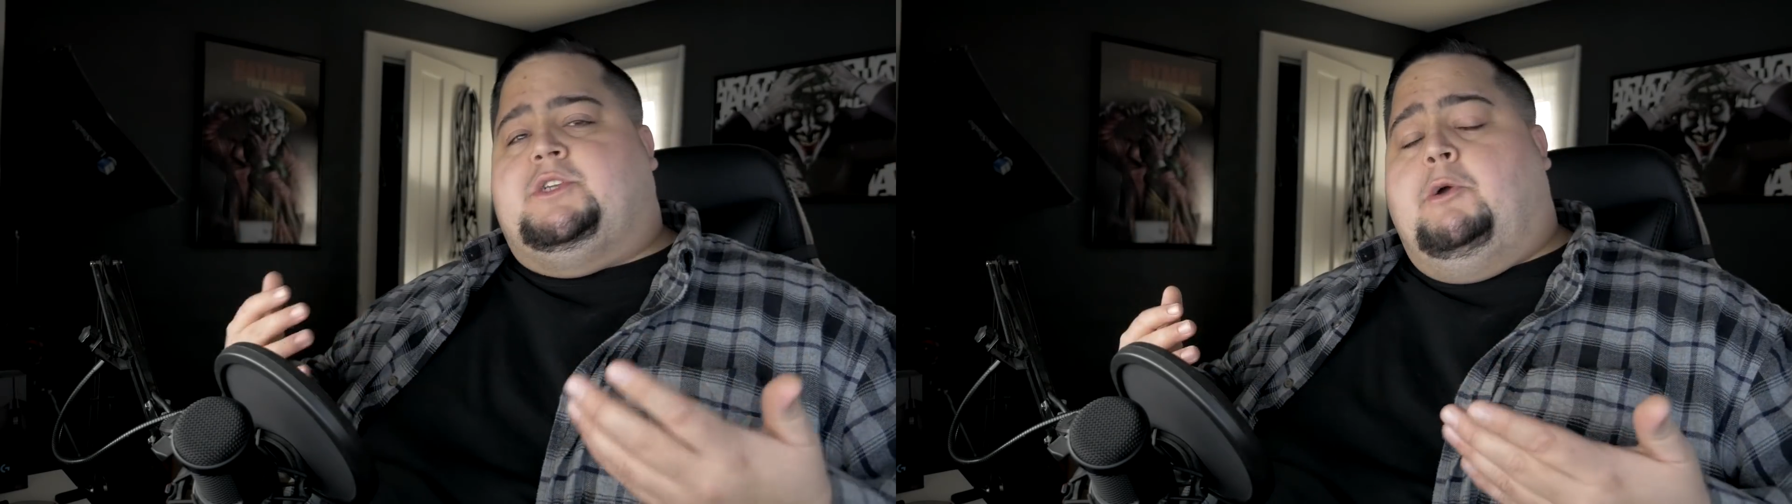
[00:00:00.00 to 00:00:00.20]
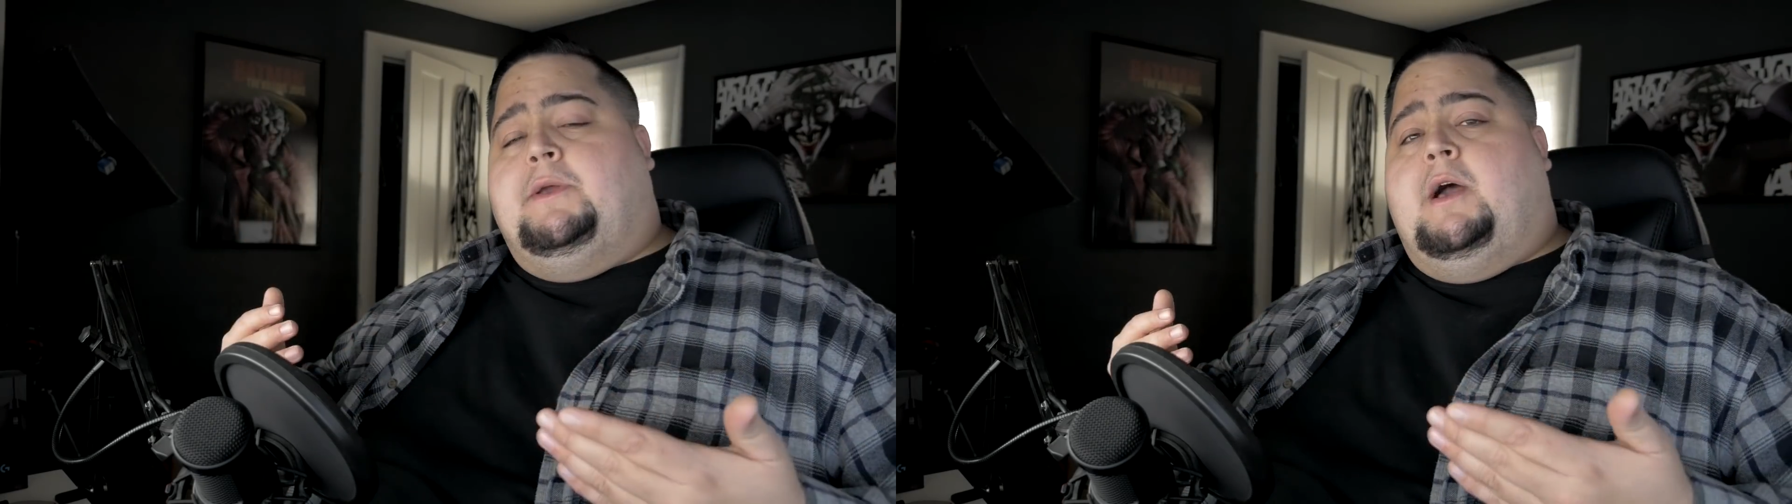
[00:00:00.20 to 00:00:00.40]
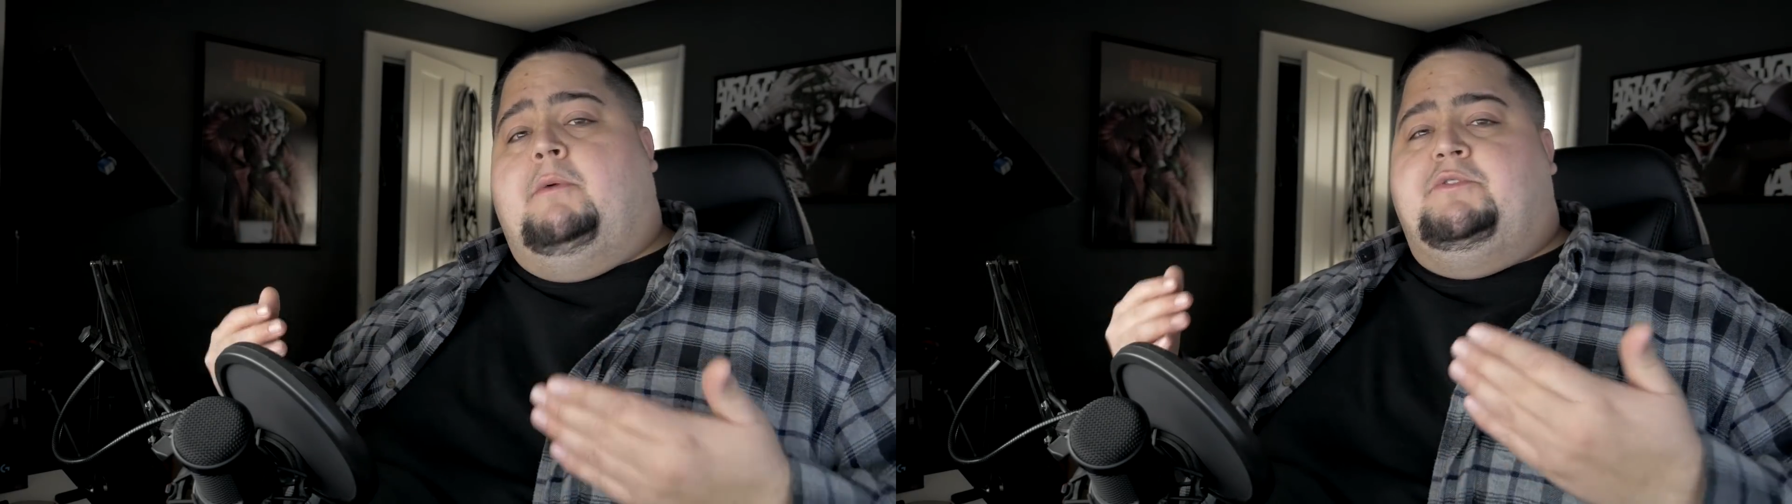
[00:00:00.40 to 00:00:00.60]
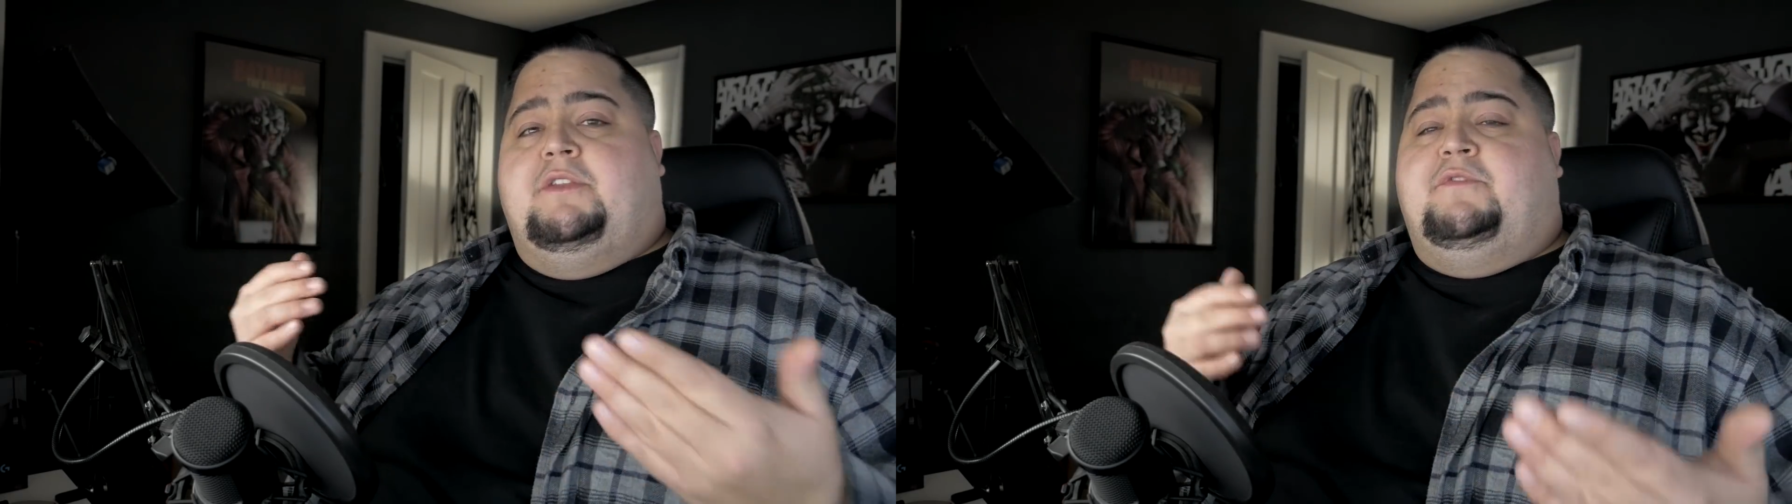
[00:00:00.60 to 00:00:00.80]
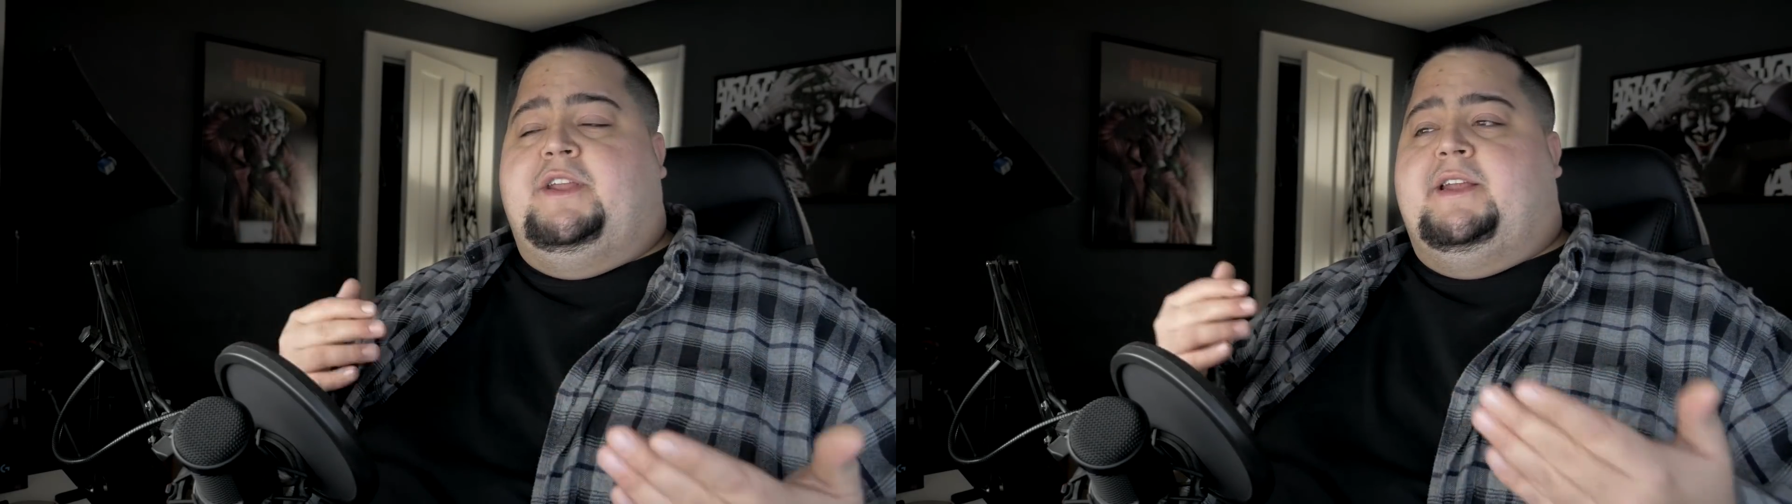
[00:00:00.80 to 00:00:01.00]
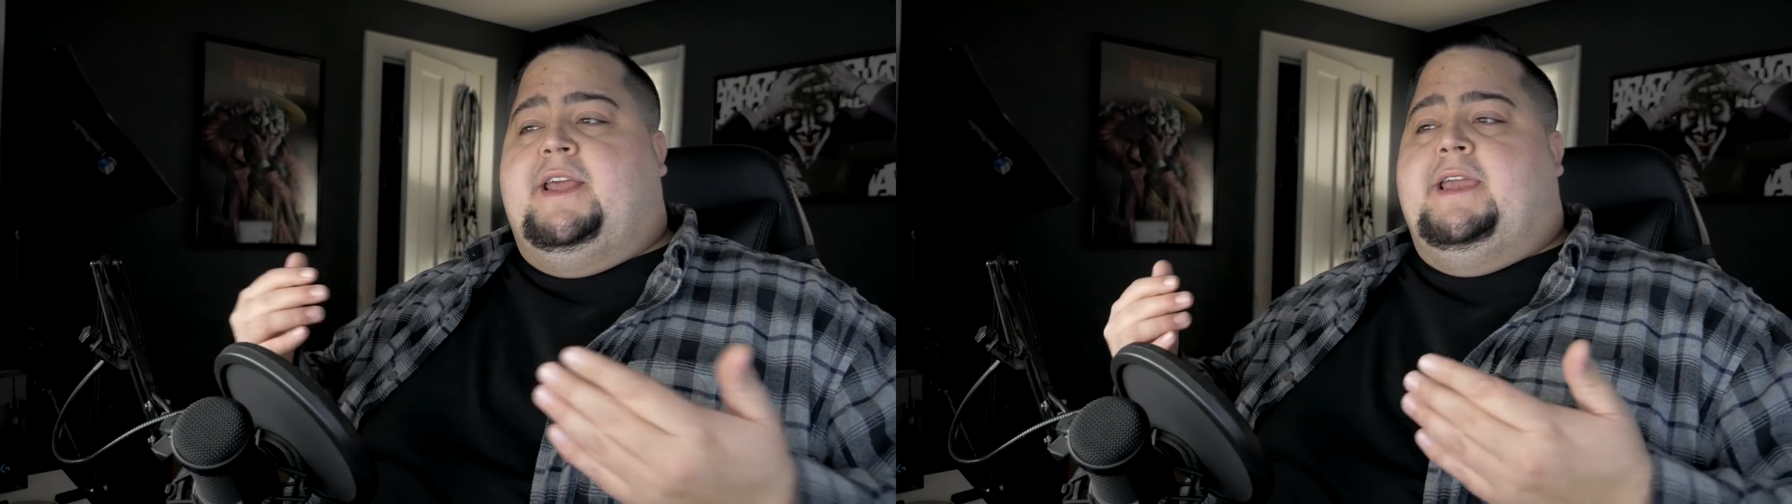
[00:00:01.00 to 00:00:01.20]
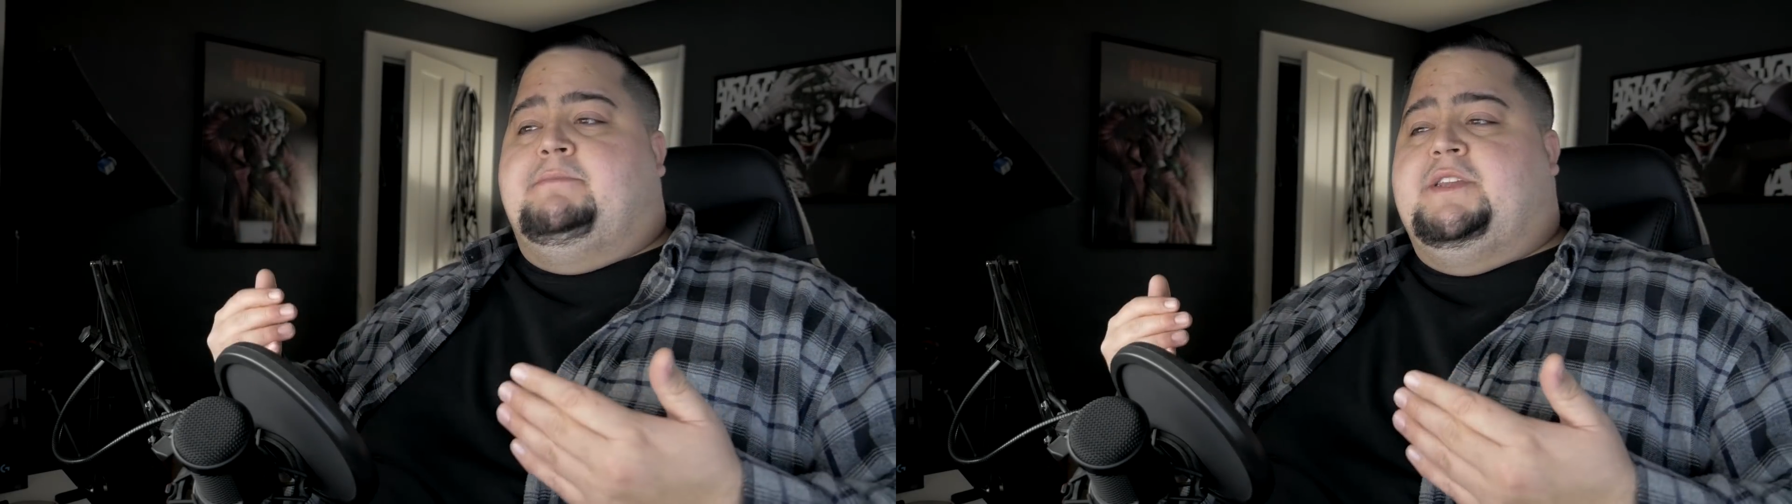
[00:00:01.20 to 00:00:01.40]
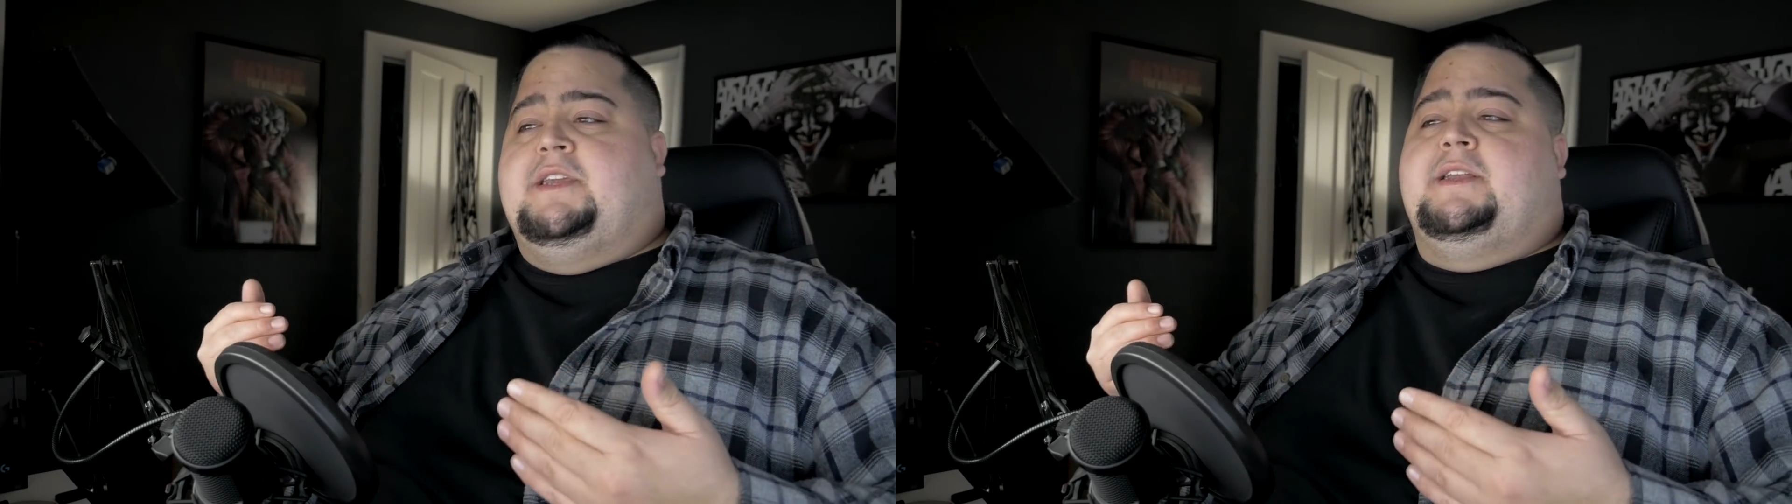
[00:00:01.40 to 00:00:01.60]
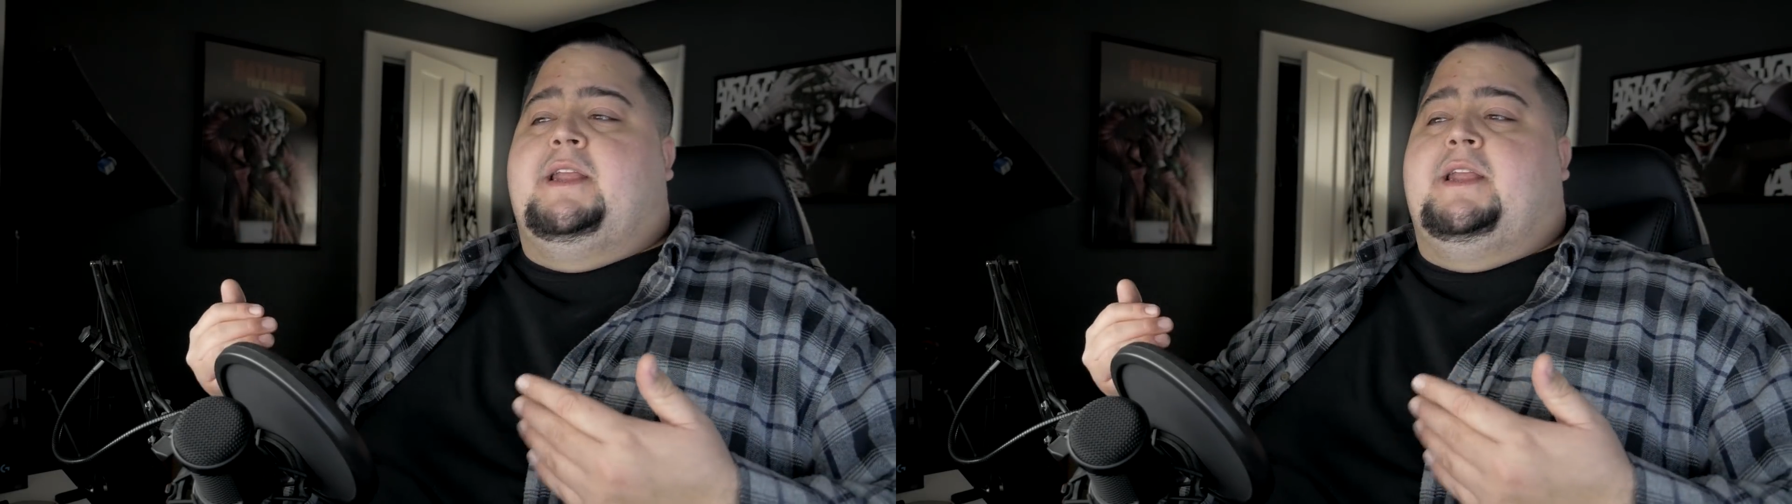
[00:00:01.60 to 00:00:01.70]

going on with NVIDIA and A M D,